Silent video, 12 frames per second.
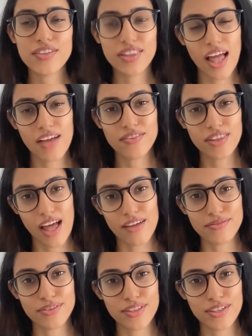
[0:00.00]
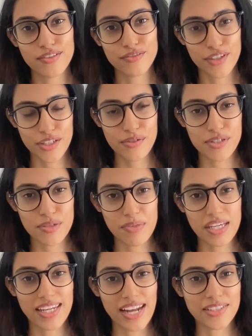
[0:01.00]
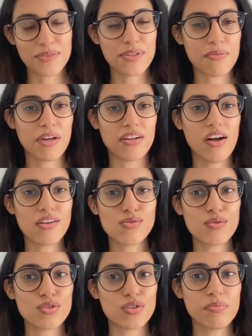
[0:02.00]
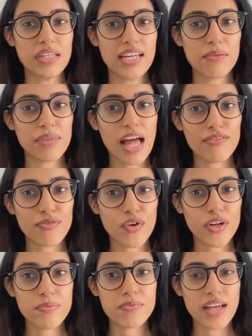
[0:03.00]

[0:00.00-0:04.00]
love, love for you to be connected with me on all social media platforms.